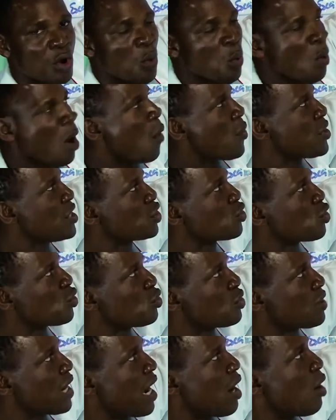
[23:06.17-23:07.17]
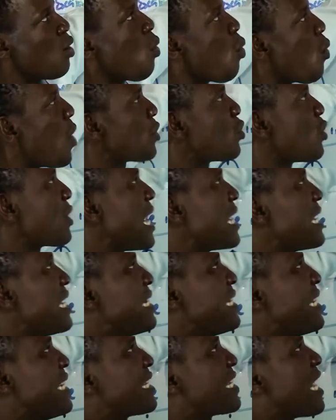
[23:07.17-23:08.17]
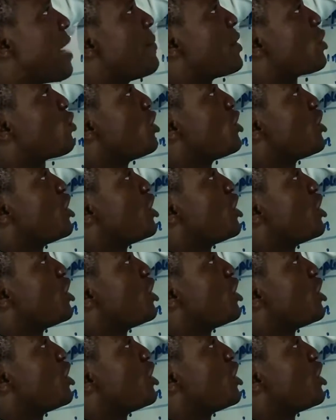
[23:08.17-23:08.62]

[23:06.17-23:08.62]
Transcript: what we need to do now, we want to get the distance between